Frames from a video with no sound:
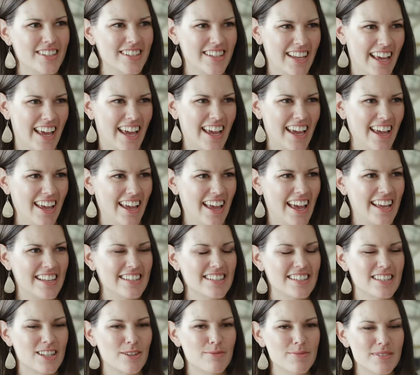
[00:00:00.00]
today,
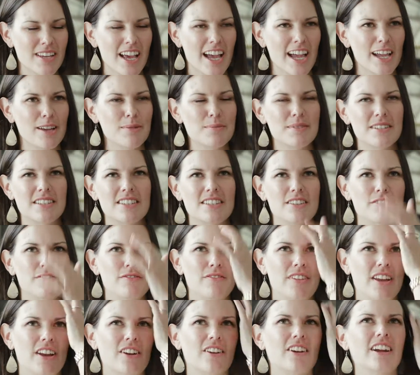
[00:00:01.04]
and sometimes it's a
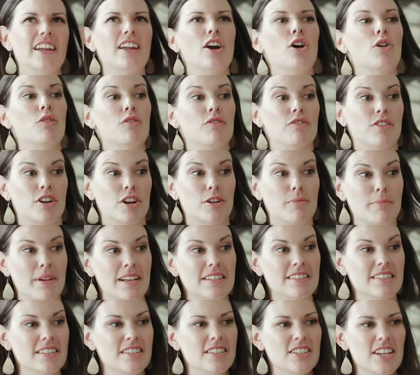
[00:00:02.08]
very overt
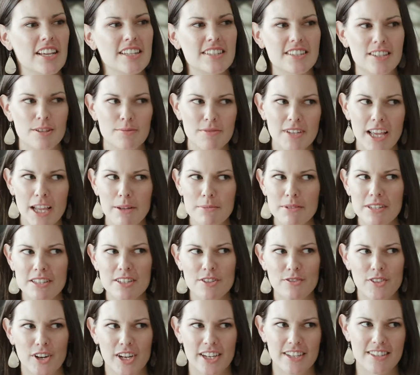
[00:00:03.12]
message, and sometimes it's
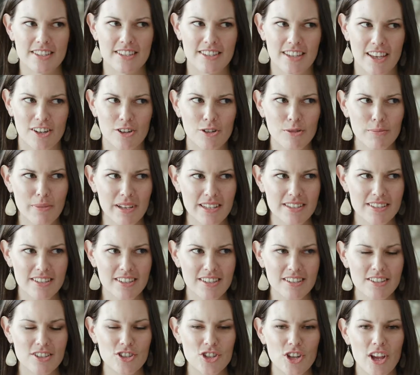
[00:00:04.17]
a very subtle
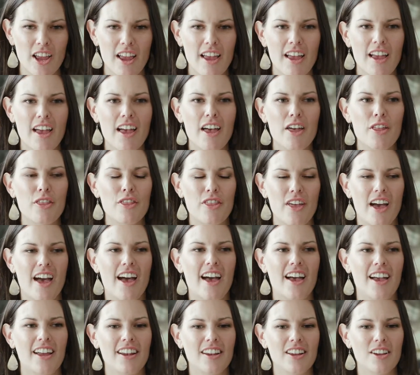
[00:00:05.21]
message
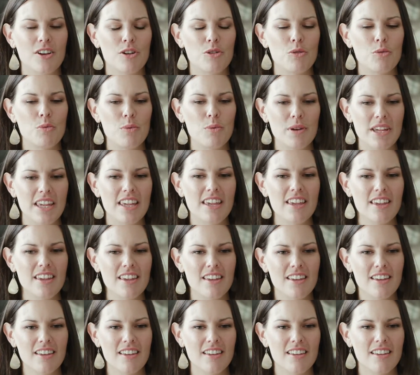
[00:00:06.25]
that
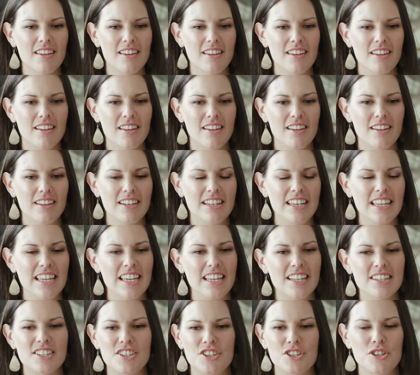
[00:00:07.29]
we
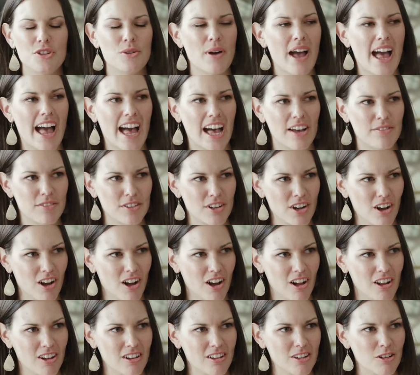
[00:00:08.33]
need to have it
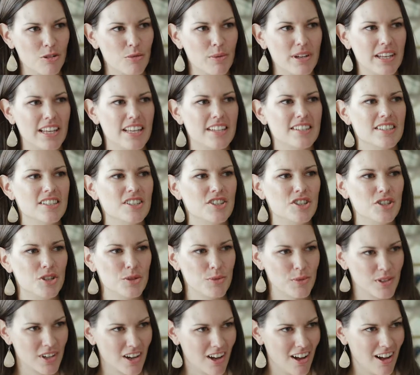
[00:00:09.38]
all, we need to
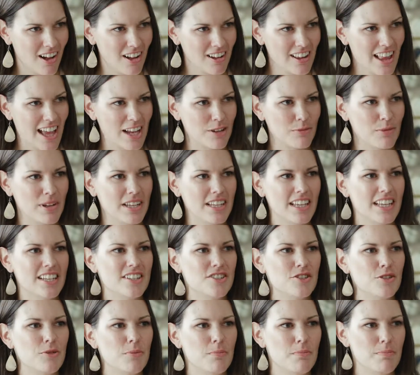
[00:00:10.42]
do it all, and we need
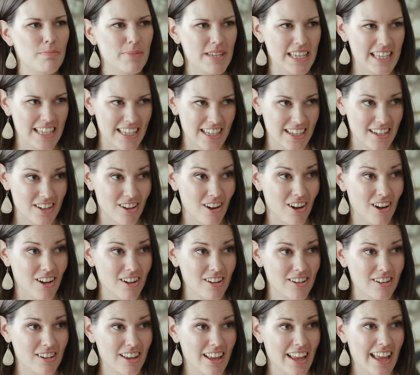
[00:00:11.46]
to be it
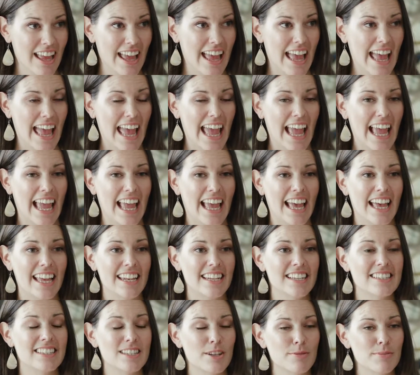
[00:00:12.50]
all.
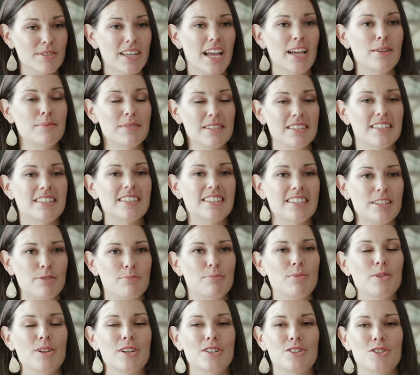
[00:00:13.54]
And sometimes it's as
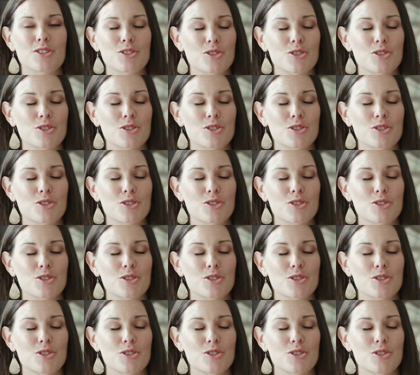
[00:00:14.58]
simple as